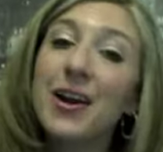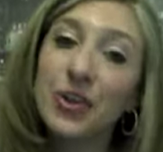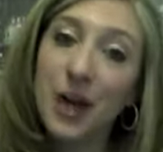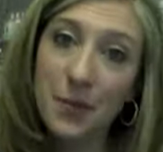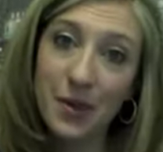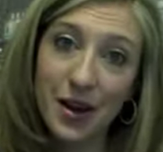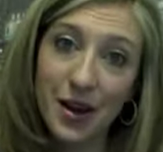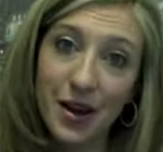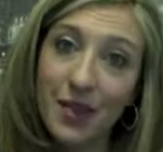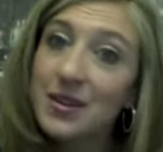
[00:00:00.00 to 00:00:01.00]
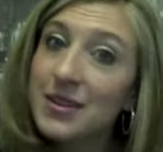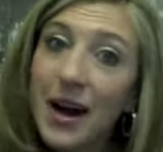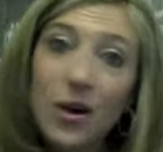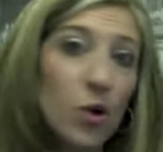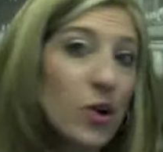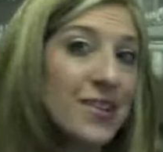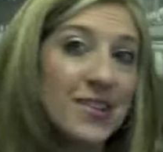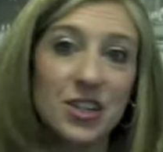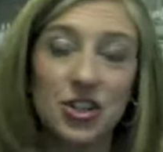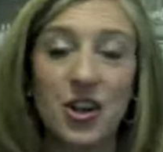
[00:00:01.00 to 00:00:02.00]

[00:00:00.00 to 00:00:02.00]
company, in the entire organization,